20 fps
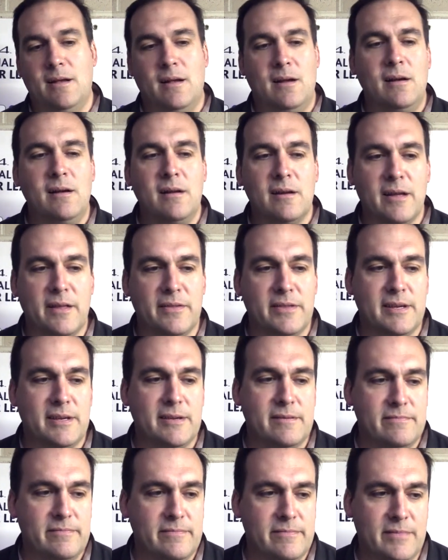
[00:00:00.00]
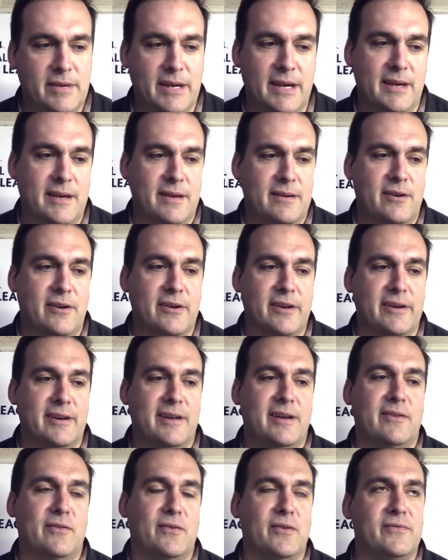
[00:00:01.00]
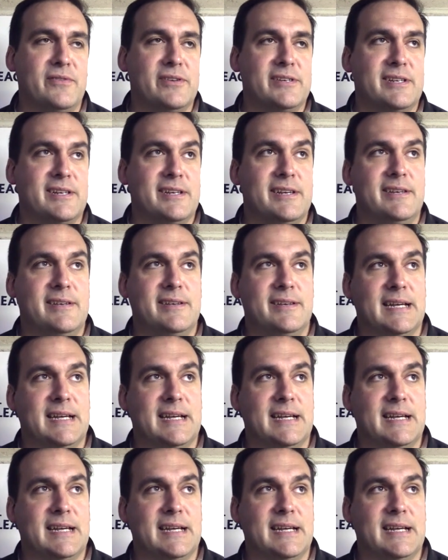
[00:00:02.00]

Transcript: I don't know, obviously.